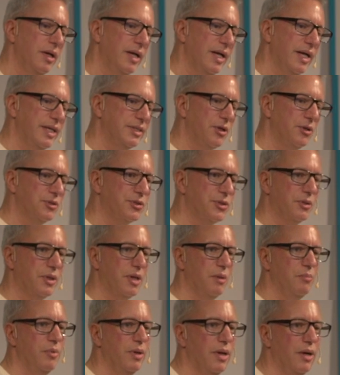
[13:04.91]
it also
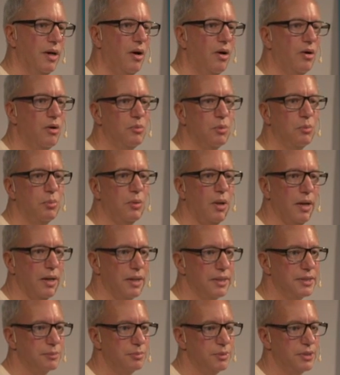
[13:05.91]
can be a horrible
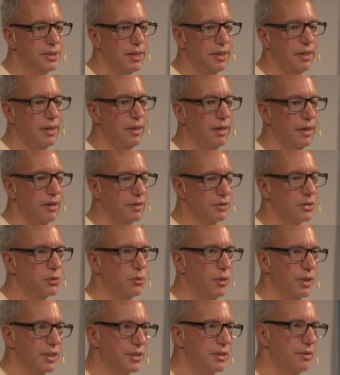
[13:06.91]
place, particularly on
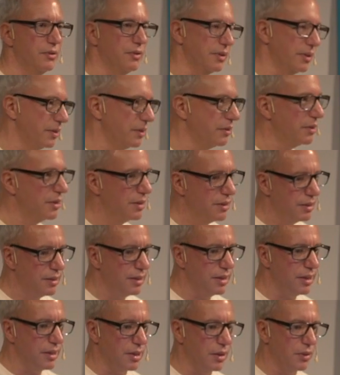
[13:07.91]
Twitter, and you
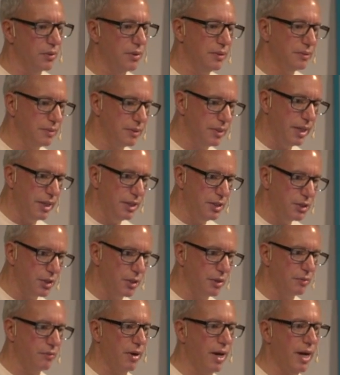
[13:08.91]

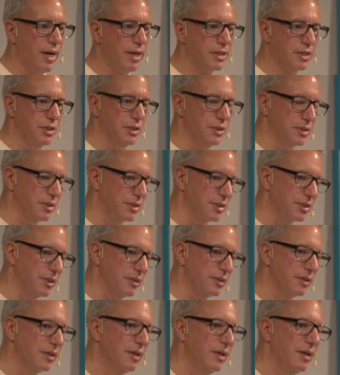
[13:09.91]
knee-jerk reactions,
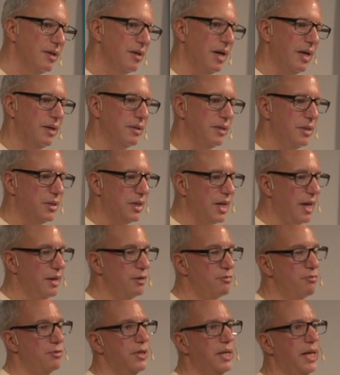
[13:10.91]
and you kind
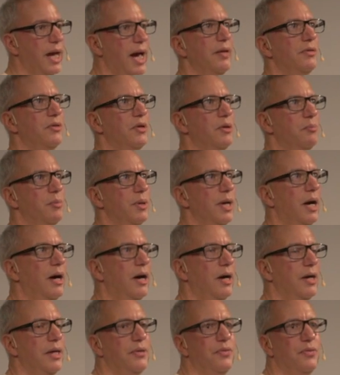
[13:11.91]
of forget that
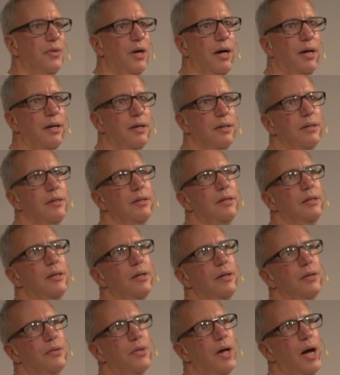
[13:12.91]
behind that
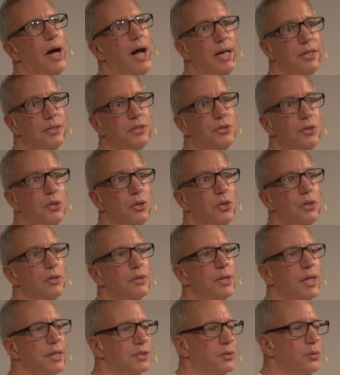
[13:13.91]
handle,
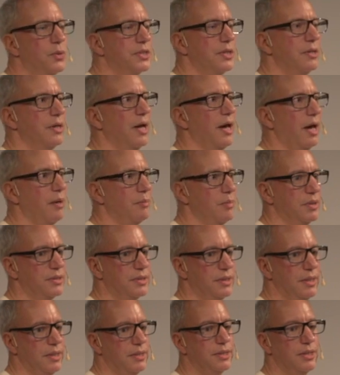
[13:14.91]
that Twitter name,
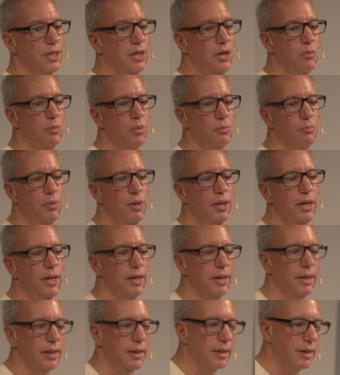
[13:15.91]
is a human
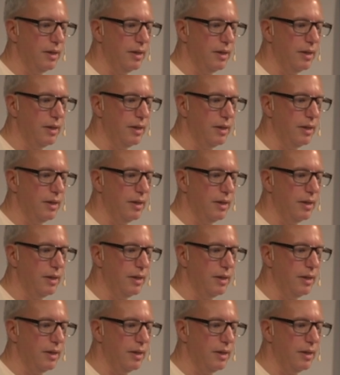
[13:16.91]
being.